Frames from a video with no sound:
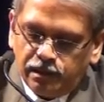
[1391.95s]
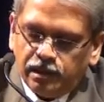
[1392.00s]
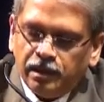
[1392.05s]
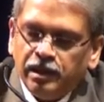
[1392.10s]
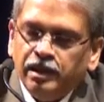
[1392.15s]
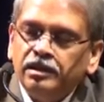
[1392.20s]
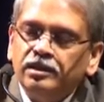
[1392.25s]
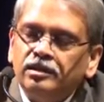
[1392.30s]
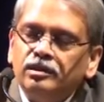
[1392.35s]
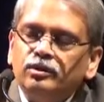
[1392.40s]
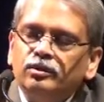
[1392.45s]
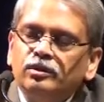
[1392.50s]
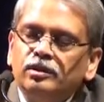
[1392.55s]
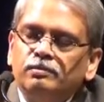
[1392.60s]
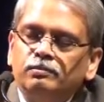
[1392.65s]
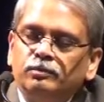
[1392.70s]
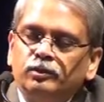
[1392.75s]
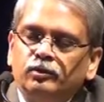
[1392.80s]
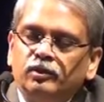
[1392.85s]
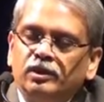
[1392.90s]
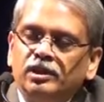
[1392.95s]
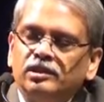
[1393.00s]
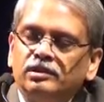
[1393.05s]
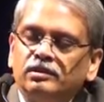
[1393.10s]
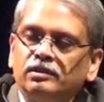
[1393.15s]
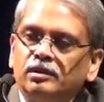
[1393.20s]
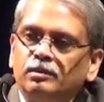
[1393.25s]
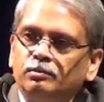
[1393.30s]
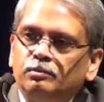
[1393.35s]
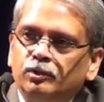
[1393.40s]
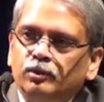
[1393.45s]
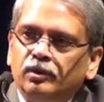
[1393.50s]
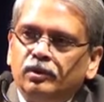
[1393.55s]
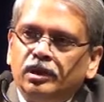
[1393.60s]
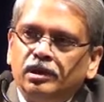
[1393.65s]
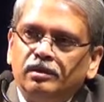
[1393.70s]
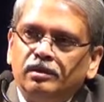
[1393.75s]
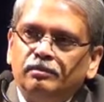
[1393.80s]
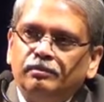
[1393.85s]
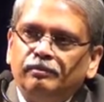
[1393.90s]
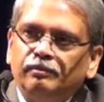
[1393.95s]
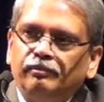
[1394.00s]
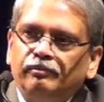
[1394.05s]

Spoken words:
reach to the poorest of the poor